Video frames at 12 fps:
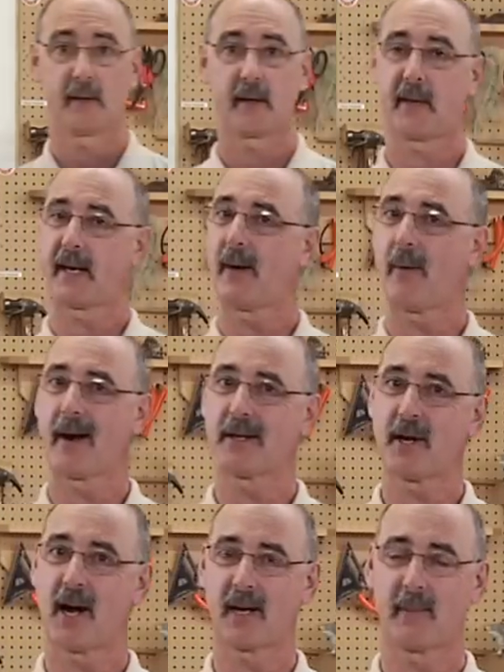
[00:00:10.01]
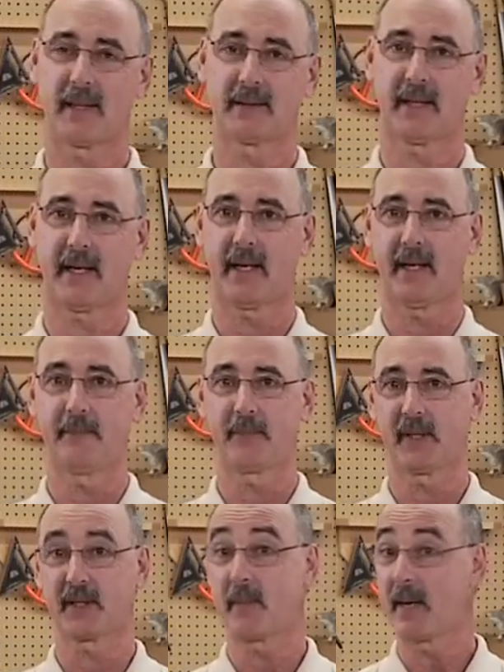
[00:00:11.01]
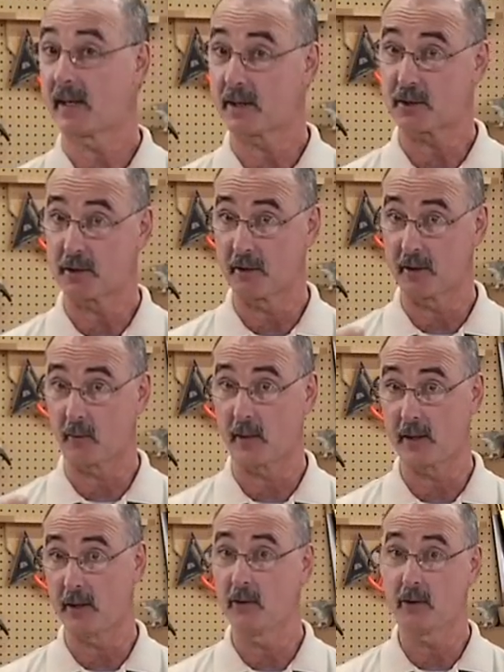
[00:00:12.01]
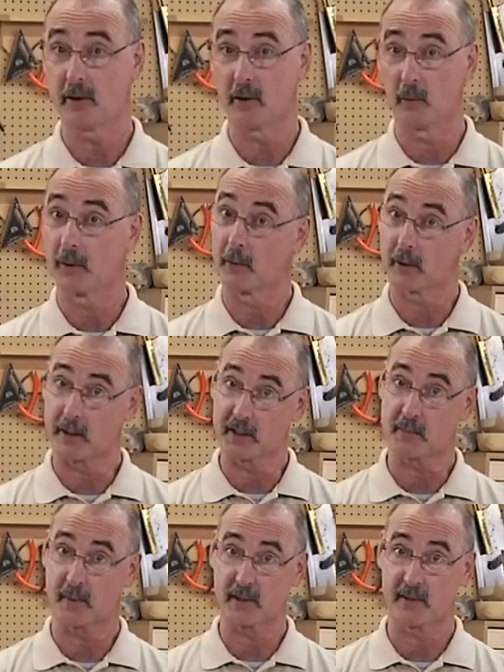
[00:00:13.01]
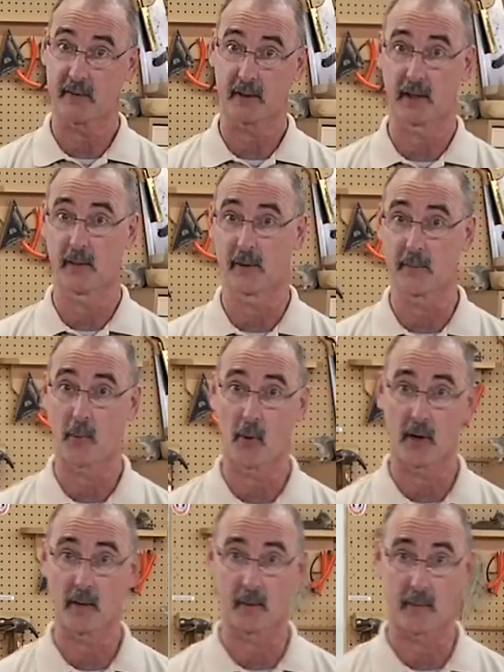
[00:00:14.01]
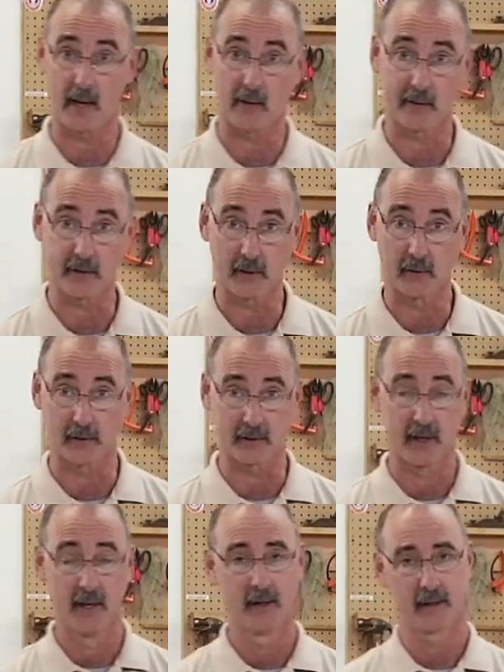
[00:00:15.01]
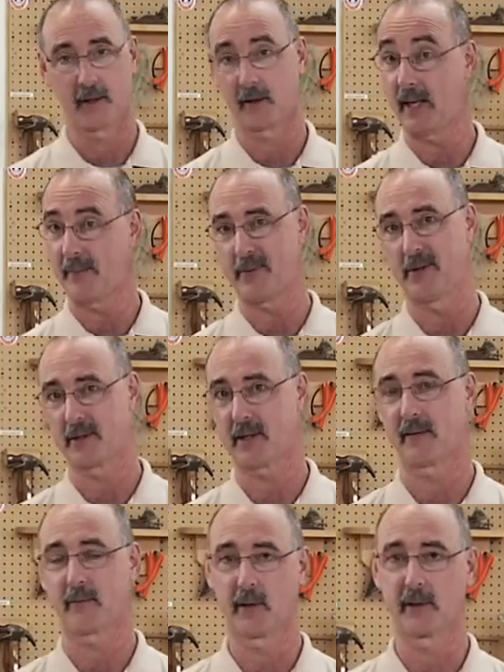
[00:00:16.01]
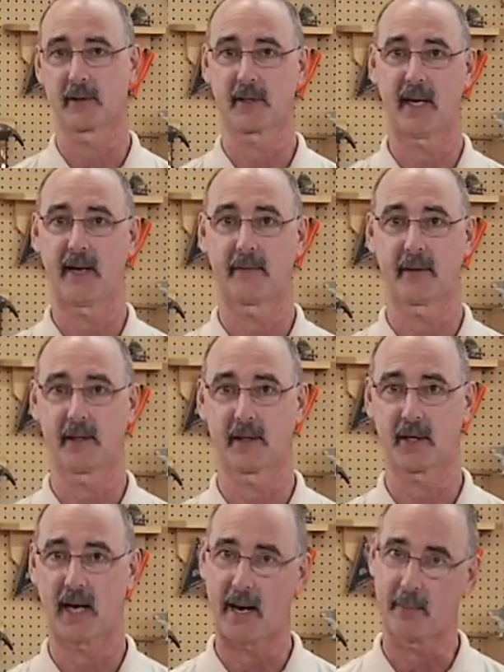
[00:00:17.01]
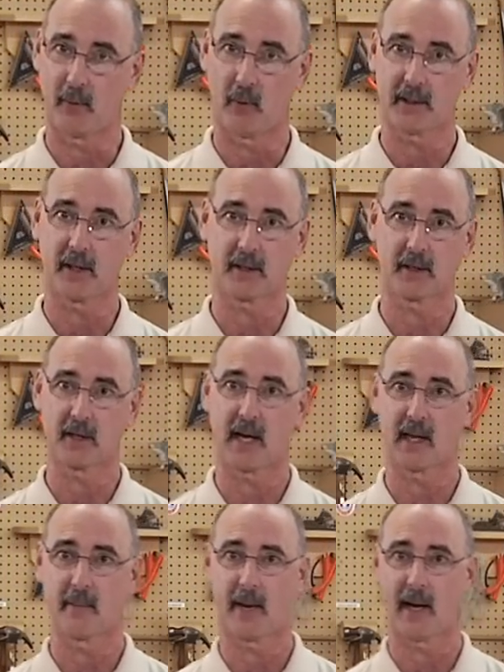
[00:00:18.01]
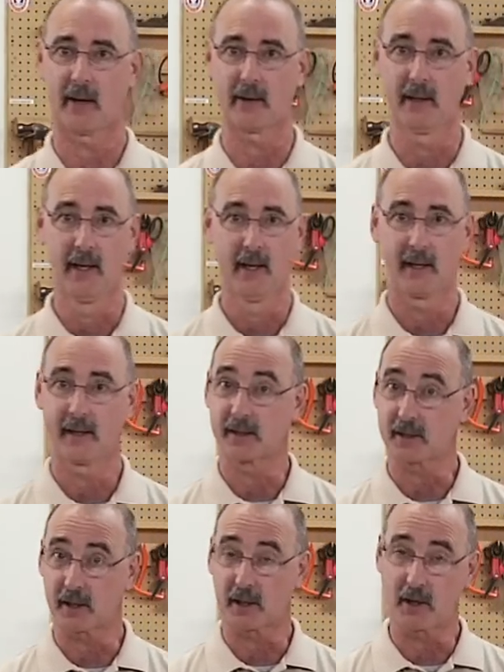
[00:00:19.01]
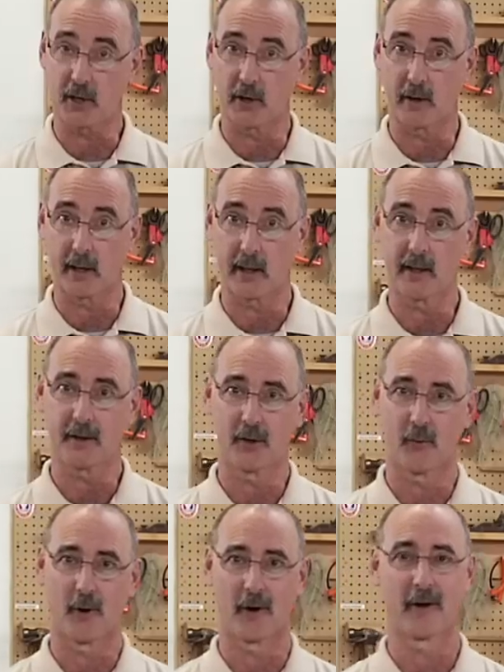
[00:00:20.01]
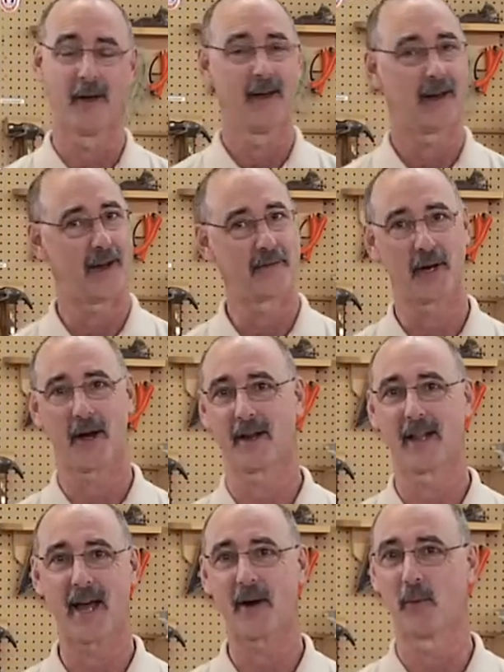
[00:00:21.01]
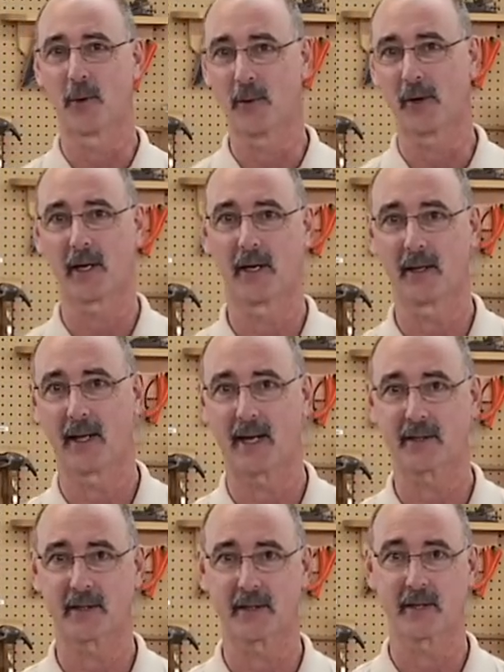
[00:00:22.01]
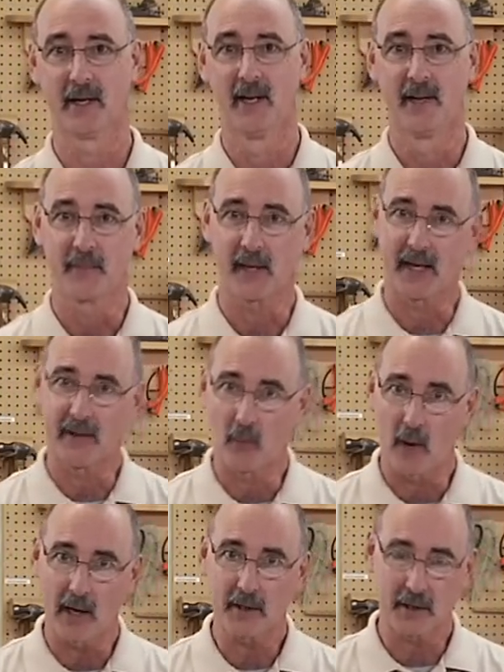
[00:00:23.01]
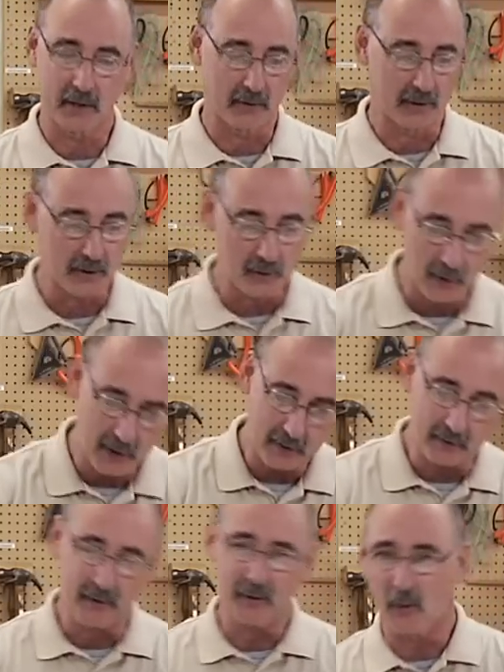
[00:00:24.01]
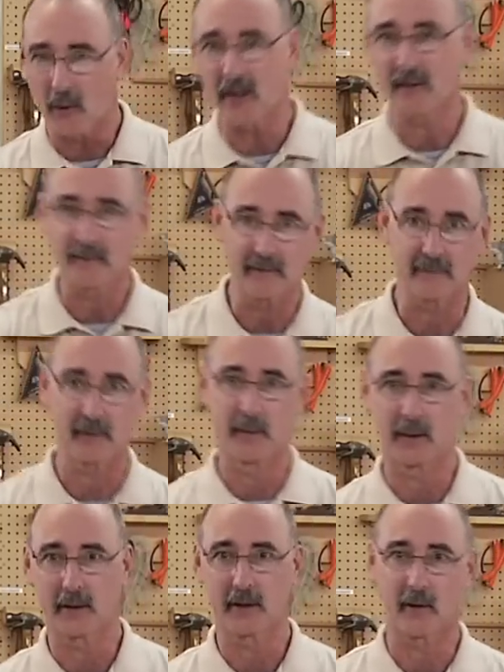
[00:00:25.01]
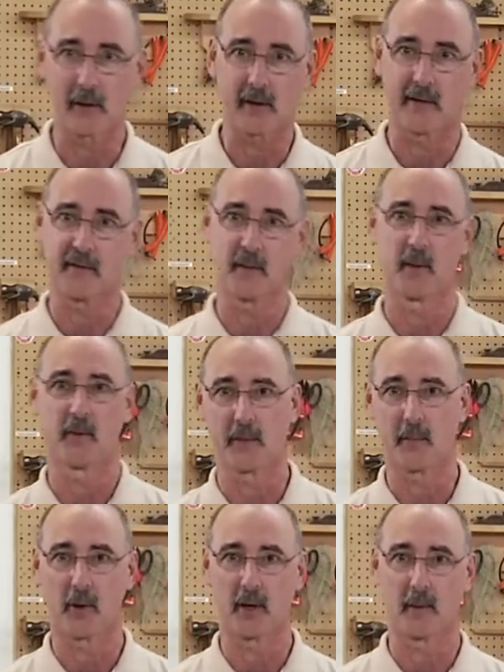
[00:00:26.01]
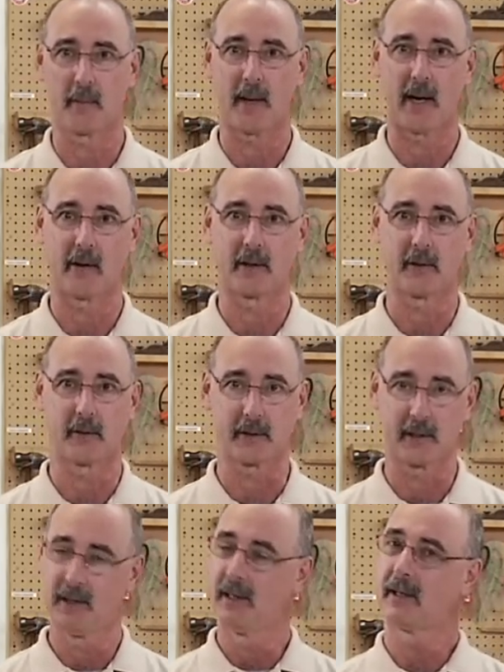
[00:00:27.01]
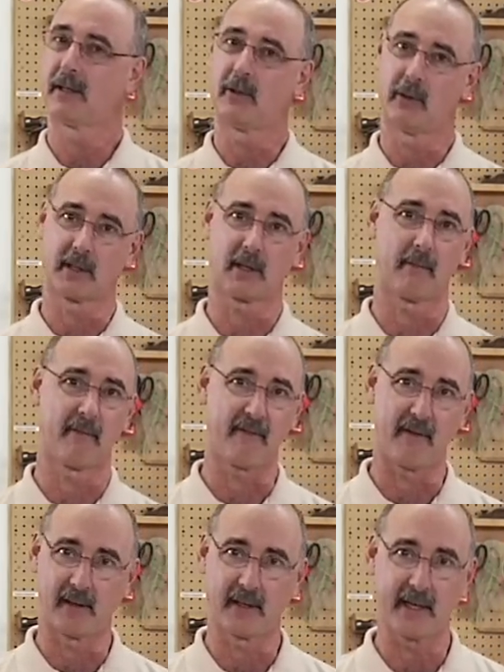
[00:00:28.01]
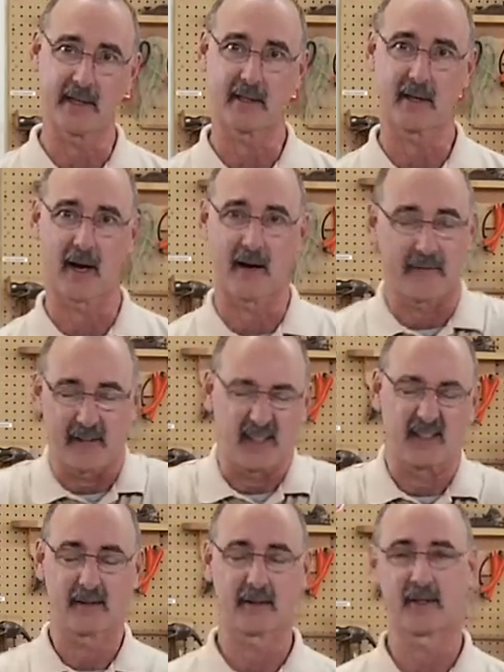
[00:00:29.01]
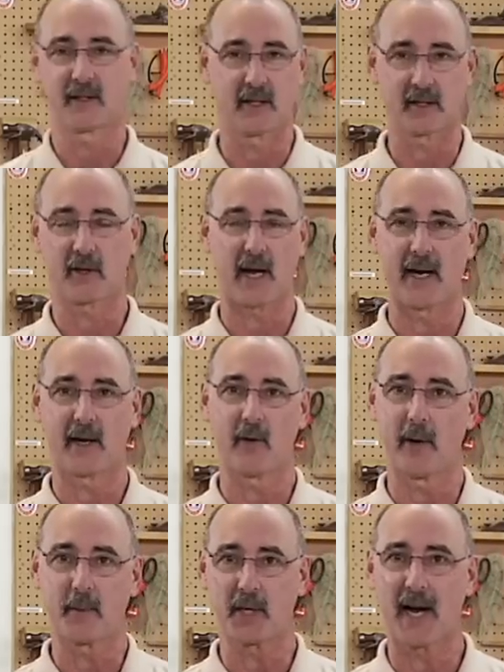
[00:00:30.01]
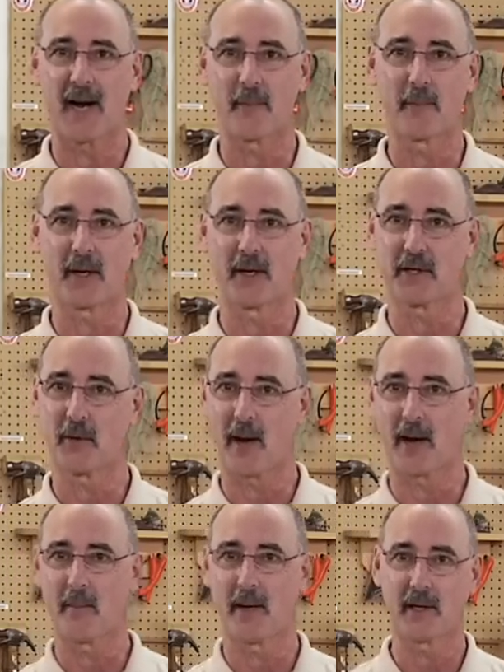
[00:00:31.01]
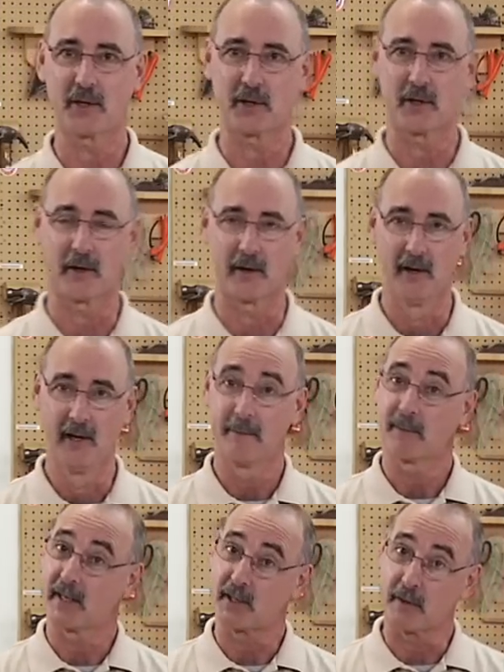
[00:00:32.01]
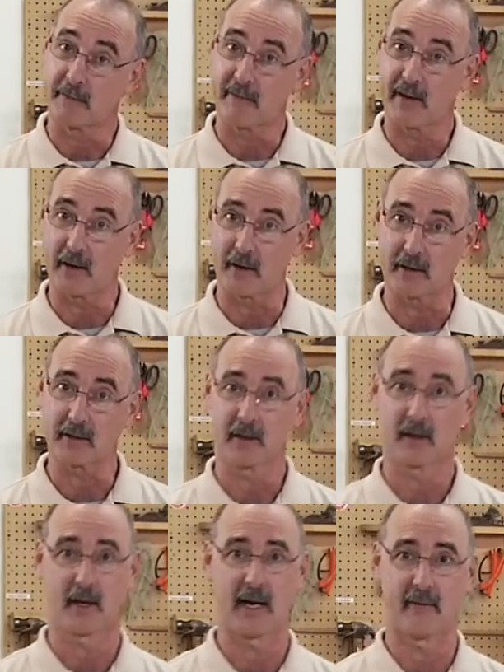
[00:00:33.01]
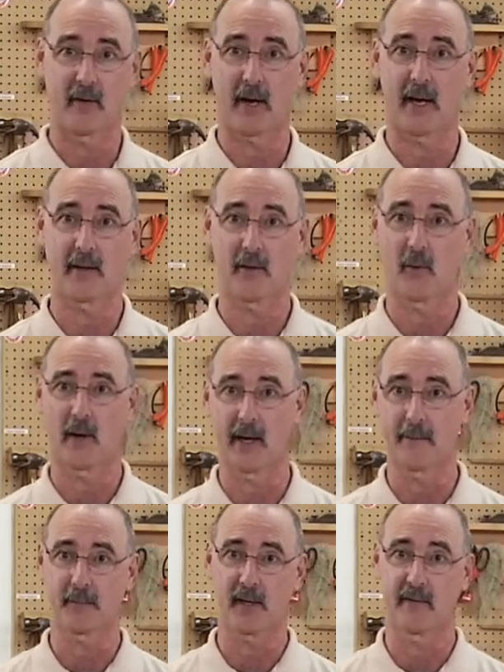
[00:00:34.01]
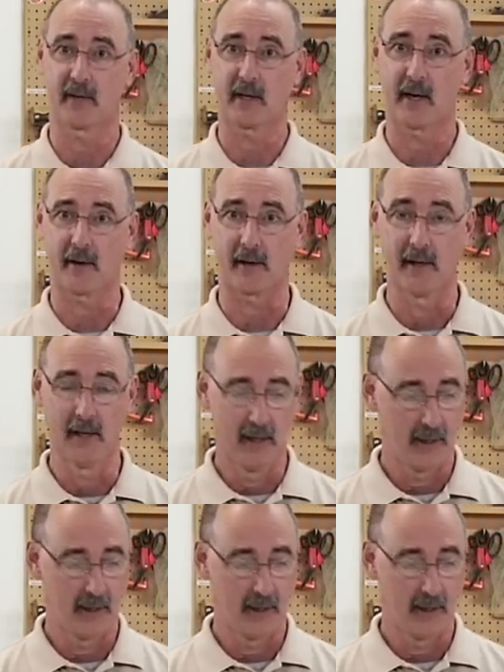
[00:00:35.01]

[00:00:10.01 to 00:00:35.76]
The thing I want to talk about today is making sure that when you do your woodworking, specifically with portable power tools, you're keeping yourself real safe in the shop. And what this is all about is securing your work. I've taught a lot of woodworking classes and I've watched students who aren't quite familiar or comfortable with portable power tools doing some funky stuff and it just kind of creeps you out because you want to make sure that your fingers never get in the way of a cutter.